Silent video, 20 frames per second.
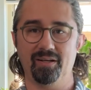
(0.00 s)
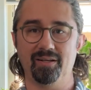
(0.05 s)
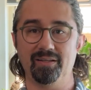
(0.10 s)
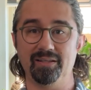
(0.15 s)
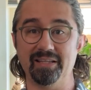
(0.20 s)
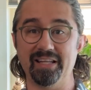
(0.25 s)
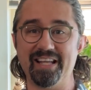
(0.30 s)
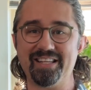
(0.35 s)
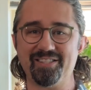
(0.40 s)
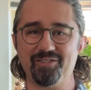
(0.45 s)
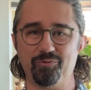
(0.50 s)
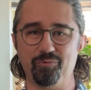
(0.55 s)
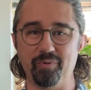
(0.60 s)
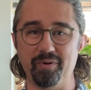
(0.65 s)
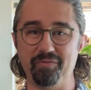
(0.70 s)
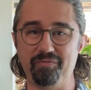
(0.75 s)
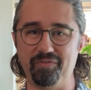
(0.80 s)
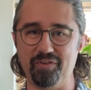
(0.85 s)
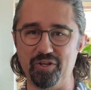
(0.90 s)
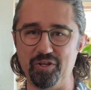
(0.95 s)
Let's
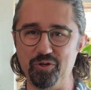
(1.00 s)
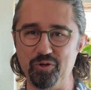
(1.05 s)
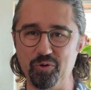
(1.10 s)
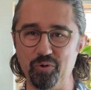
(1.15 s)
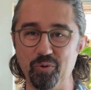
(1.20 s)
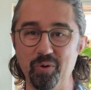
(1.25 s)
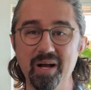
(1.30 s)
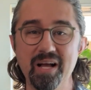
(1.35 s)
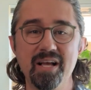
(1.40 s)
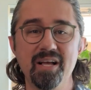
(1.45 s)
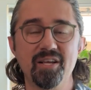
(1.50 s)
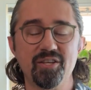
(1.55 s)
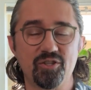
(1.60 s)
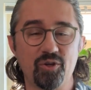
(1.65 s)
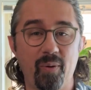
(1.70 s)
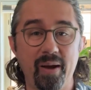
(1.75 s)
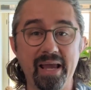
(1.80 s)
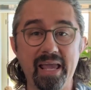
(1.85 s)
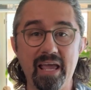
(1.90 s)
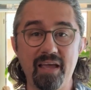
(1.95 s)
review.
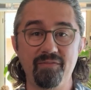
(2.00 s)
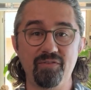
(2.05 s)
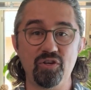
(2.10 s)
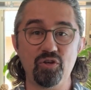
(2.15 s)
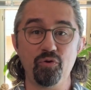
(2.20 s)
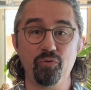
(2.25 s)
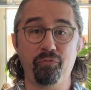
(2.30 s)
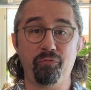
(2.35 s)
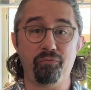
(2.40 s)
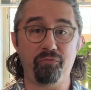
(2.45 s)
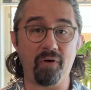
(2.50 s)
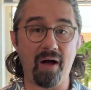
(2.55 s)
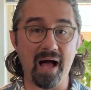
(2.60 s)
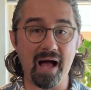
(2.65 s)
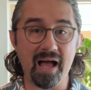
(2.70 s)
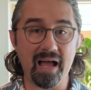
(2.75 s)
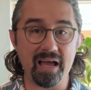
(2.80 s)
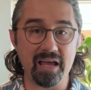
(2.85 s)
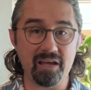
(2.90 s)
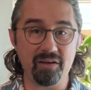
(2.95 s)
So I gave you
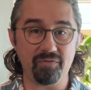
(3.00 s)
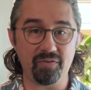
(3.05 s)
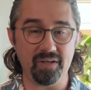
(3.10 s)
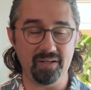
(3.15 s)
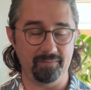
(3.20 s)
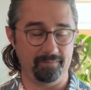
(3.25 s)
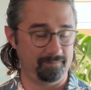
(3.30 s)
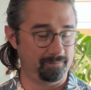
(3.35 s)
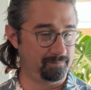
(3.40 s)
5,